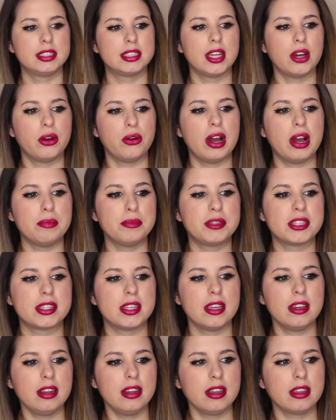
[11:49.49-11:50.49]
So I'm
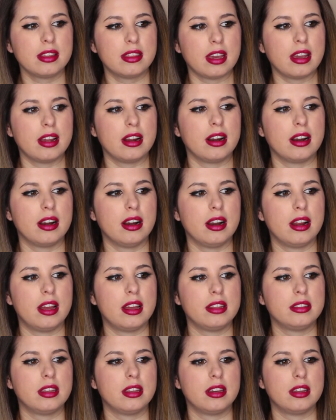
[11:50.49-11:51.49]
sitting there,
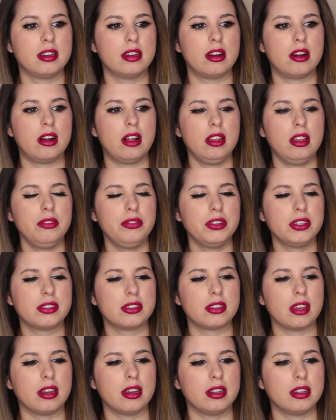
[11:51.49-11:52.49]
and then all of a
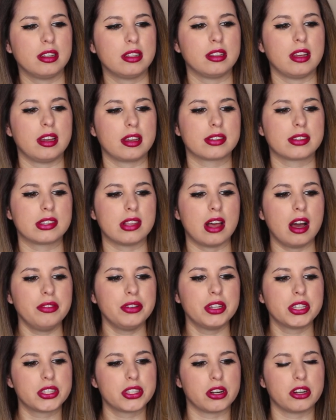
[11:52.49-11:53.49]
sudden, like
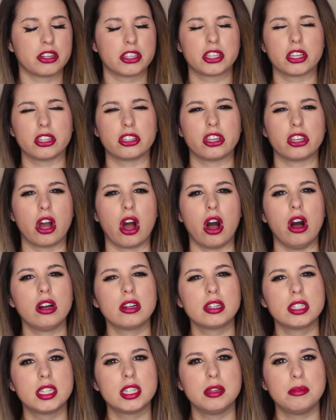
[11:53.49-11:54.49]
Slava starts to
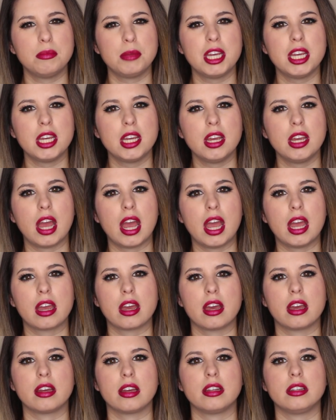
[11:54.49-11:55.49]
talk to me
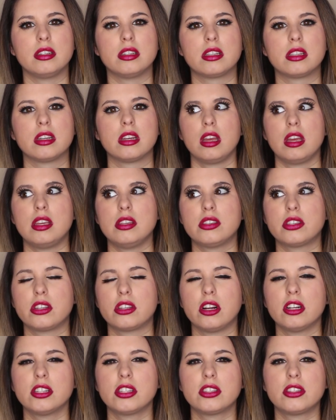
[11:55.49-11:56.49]
and he
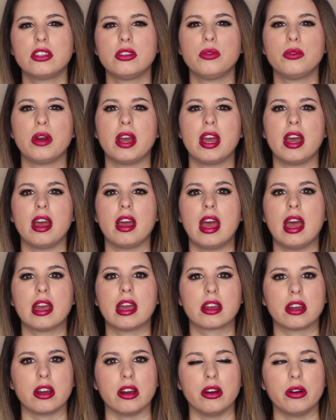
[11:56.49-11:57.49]
starts to
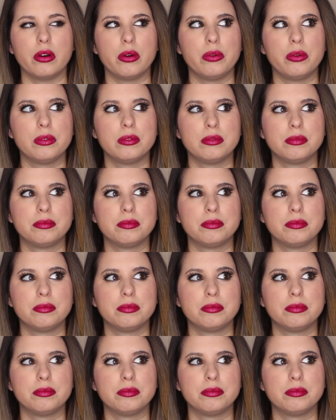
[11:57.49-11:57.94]
echo.